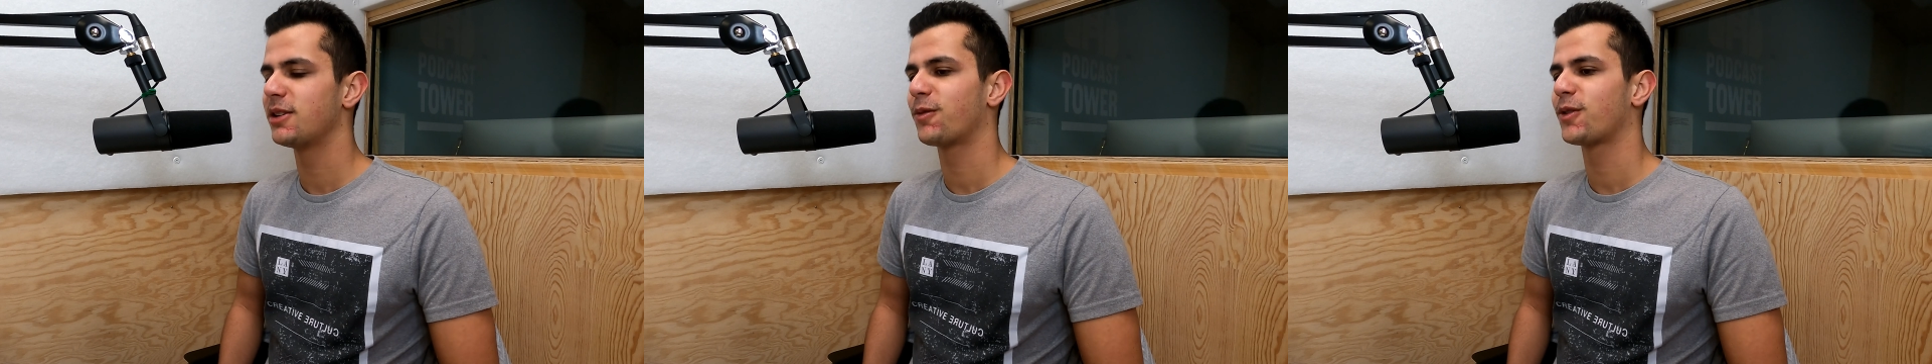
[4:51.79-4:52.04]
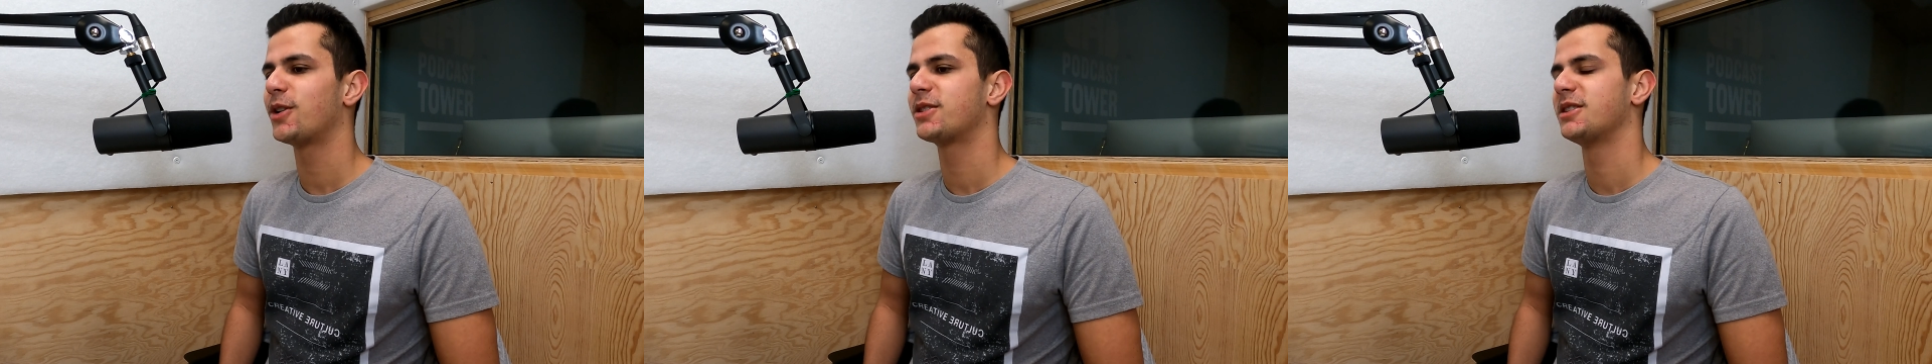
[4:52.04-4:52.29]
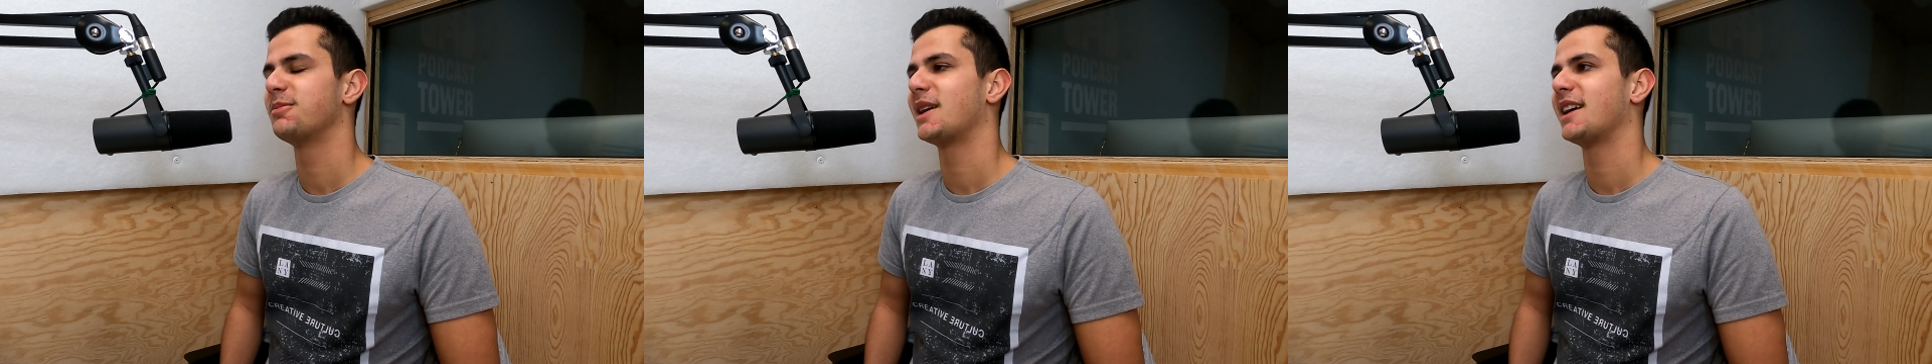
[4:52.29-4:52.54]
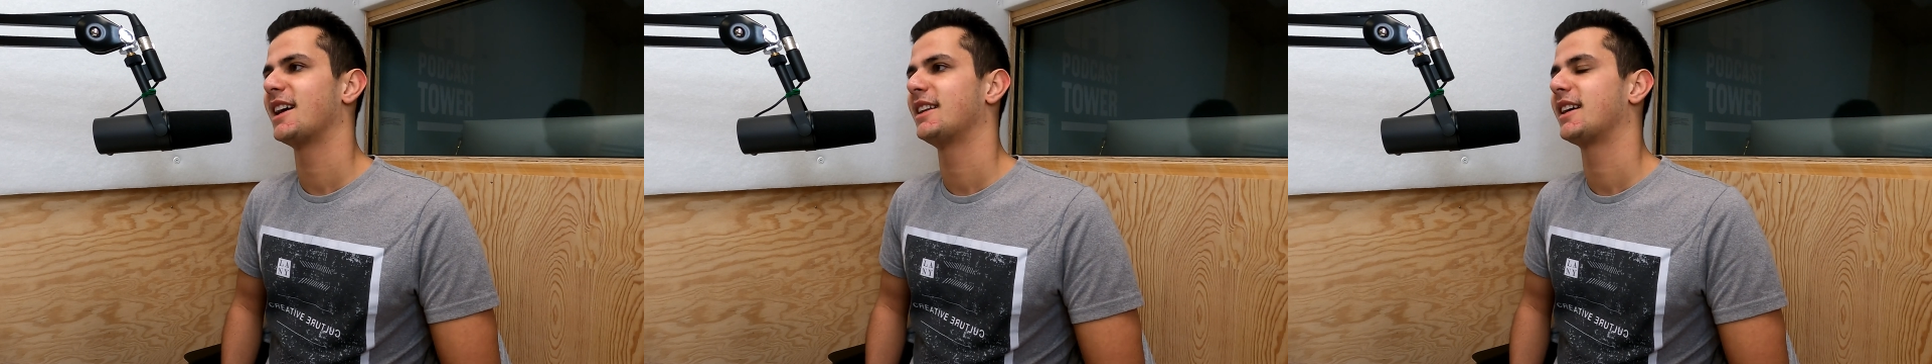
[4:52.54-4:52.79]
of course, in
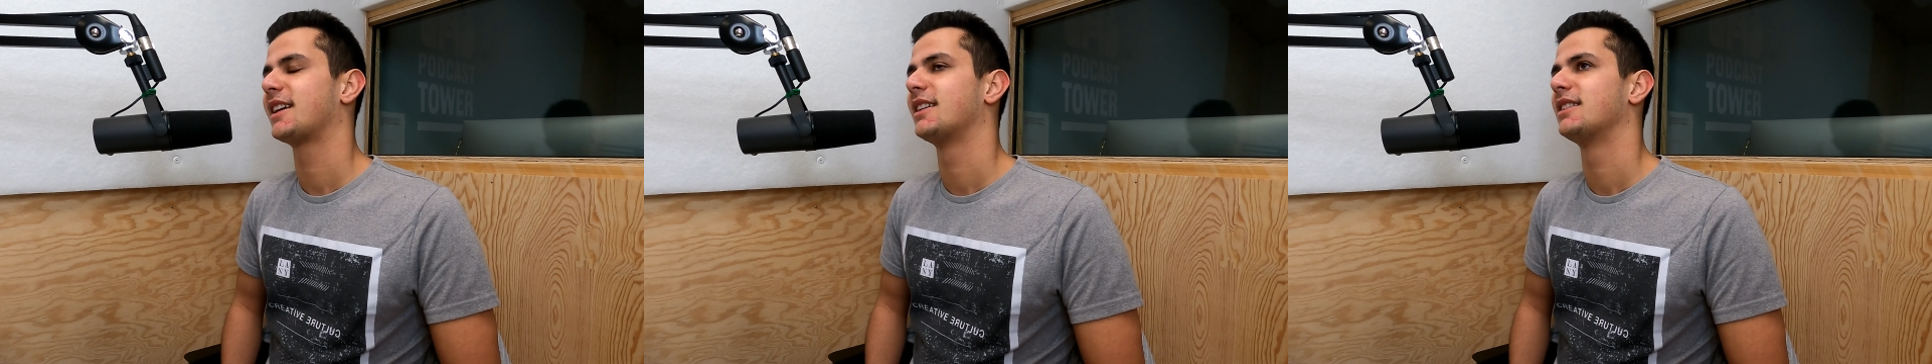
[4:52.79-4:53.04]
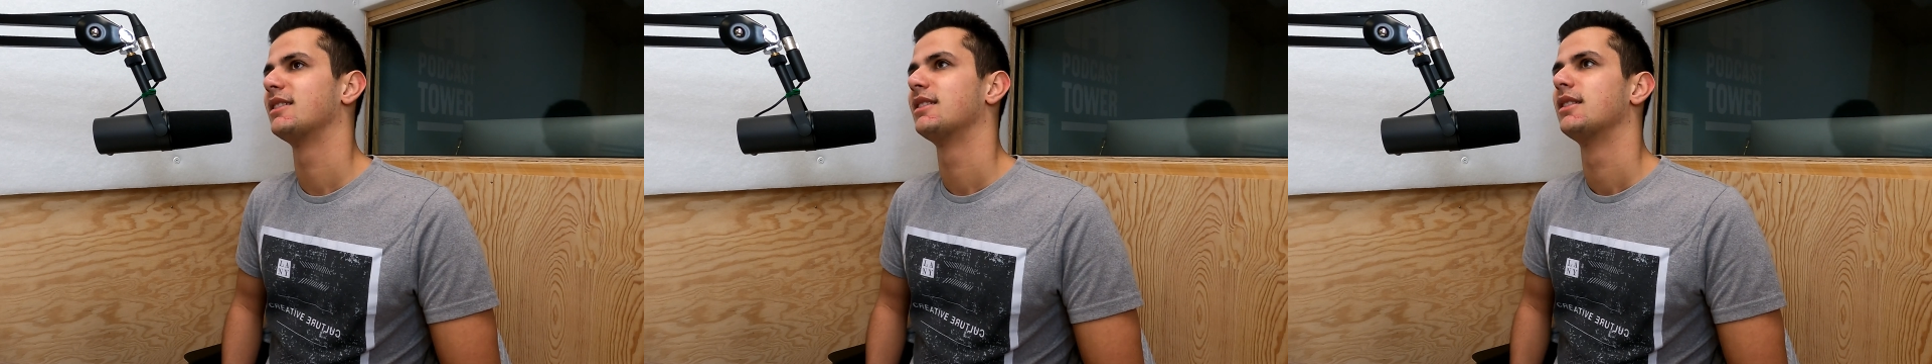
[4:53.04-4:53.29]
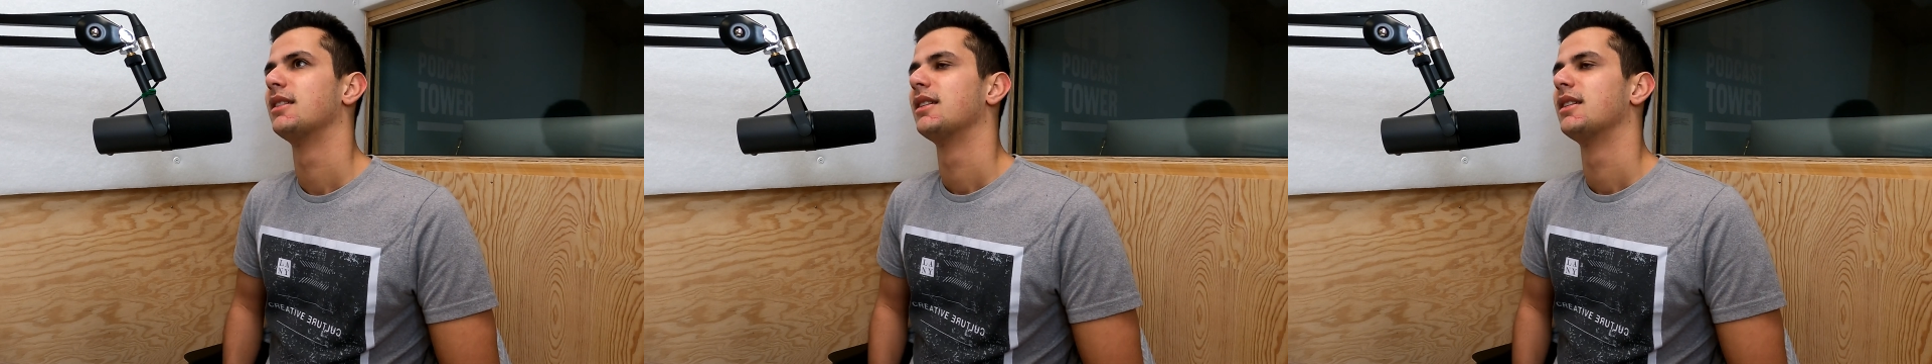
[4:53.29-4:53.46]
my head, I can